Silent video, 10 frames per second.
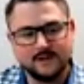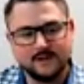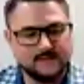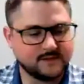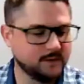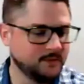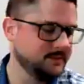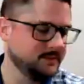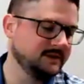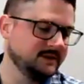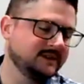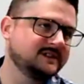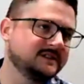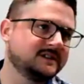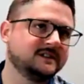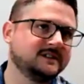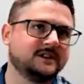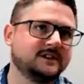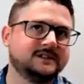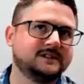So this is
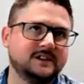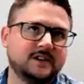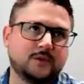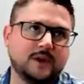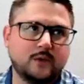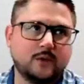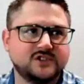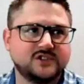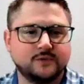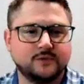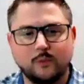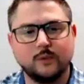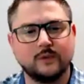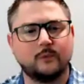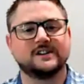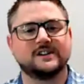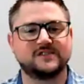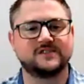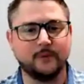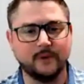always a great question of where do you
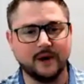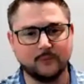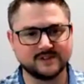start, right?